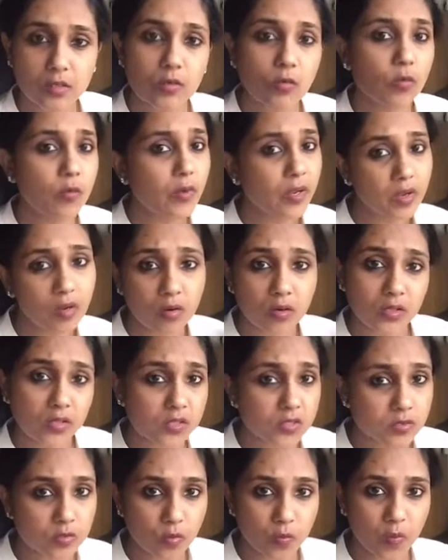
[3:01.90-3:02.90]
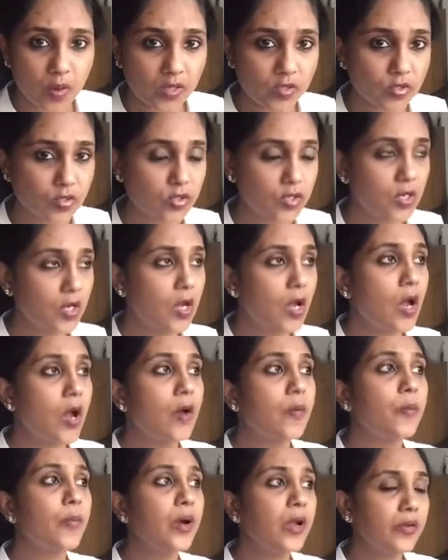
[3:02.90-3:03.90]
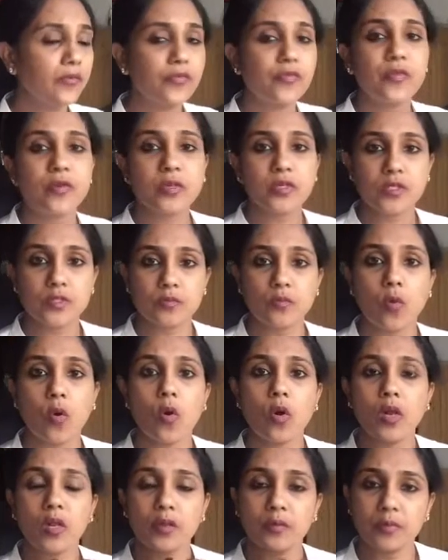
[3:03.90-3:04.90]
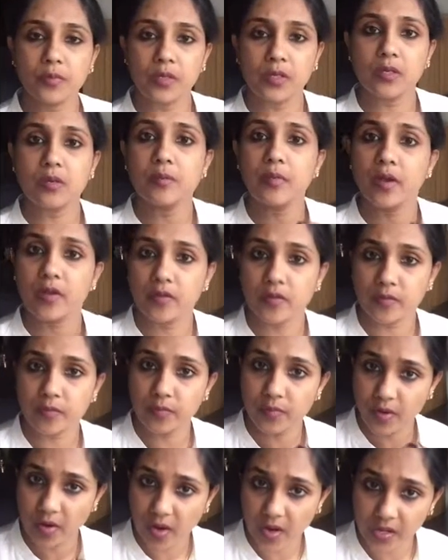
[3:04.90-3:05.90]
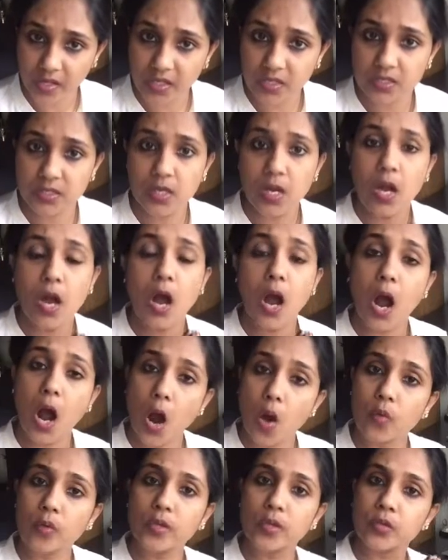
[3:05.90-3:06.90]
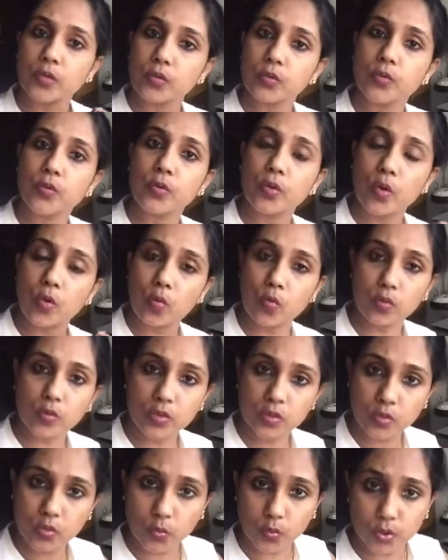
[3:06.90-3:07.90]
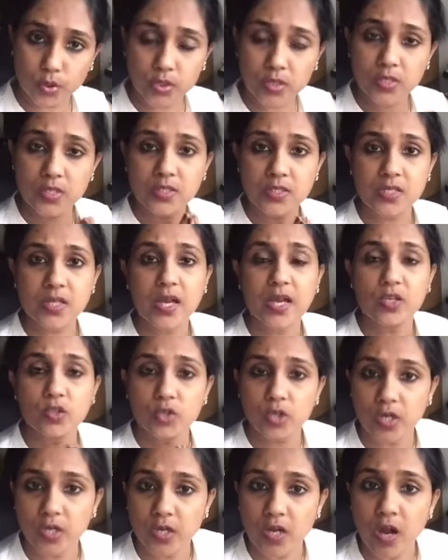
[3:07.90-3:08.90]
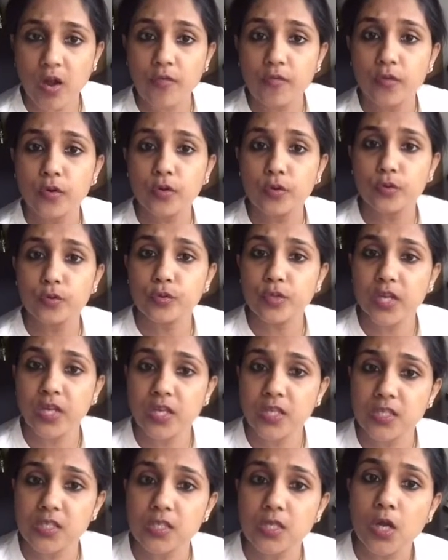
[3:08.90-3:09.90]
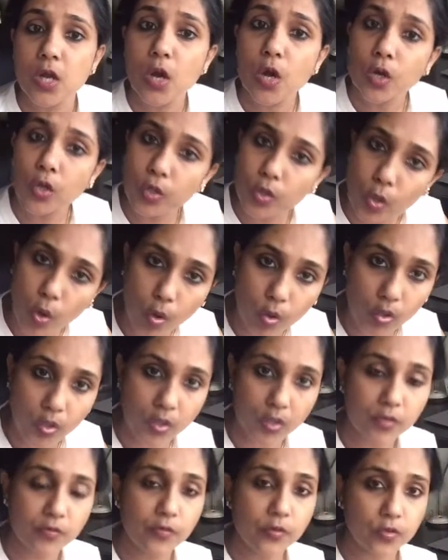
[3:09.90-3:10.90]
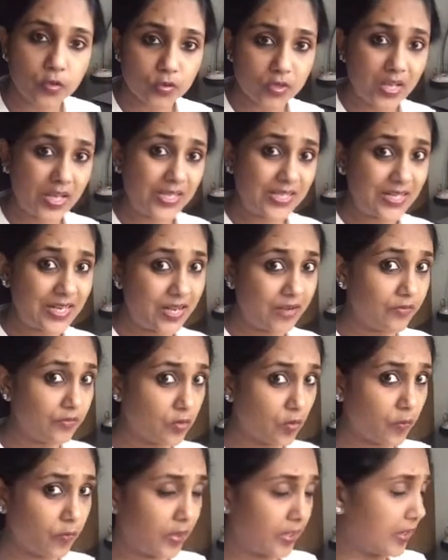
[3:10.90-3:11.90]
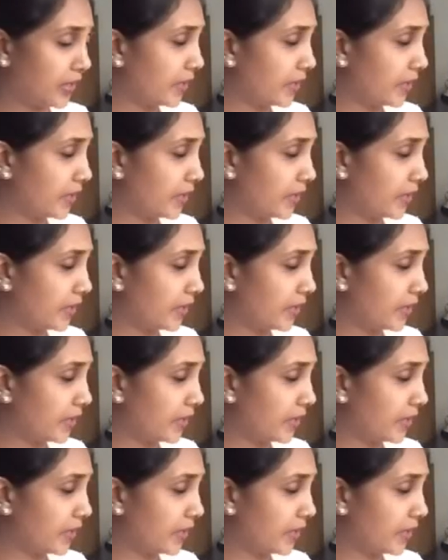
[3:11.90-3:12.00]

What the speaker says: Oh my God, there's so much. But for a small and medium enterprise, how can you do your own social is the agenda for today's talk, for today's live topic.